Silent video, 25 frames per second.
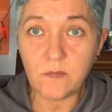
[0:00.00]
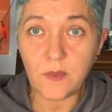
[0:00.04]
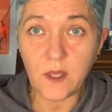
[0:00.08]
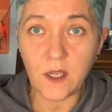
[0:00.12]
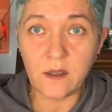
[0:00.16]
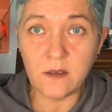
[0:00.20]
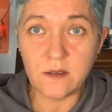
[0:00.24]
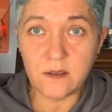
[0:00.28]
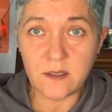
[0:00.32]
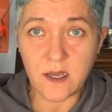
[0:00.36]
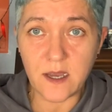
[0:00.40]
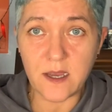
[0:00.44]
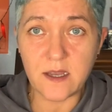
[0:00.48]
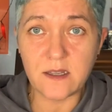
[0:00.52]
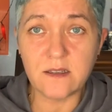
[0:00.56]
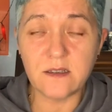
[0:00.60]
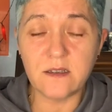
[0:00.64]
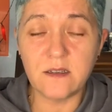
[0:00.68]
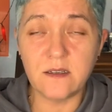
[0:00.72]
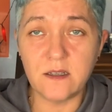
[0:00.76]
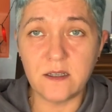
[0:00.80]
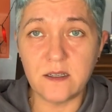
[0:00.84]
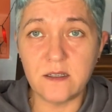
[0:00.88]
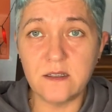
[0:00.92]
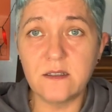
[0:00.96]
it has
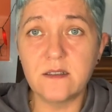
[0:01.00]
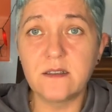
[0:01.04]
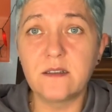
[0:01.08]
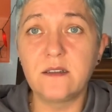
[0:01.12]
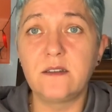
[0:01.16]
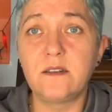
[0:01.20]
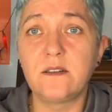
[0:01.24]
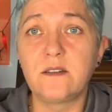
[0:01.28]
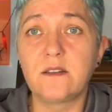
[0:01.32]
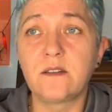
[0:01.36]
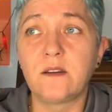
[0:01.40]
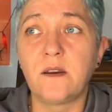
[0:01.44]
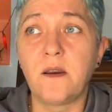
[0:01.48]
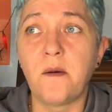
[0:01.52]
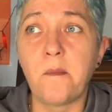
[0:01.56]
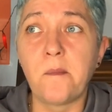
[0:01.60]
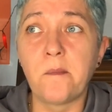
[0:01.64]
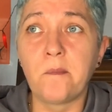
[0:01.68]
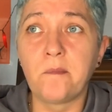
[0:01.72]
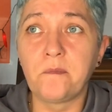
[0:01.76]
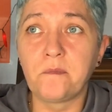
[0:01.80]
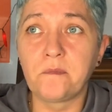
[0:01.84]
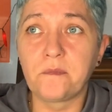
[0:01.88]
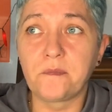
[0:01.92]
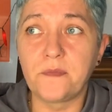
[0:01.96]
an instant
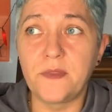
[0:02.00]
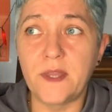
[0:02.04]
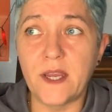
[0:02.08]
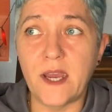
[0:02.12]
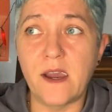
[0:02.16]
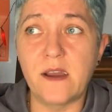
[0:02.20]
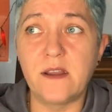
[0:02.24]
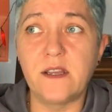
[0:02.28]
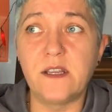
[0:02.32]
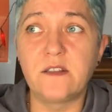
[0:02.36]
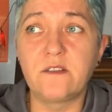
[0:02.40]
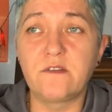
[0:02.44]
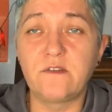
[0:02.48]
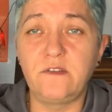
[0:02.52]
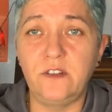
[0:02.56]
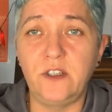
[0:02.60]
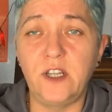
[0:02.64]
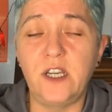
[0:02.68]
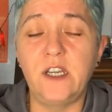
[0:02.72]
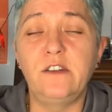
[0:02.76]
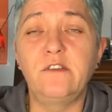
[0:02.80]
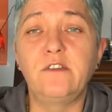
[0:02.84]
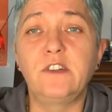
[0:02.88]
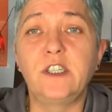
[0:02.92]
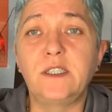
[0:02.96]
nice
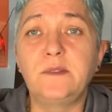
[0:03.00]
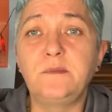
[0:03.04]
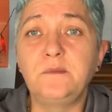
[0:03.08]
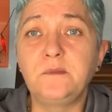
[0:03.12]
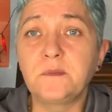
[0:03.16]
flavor,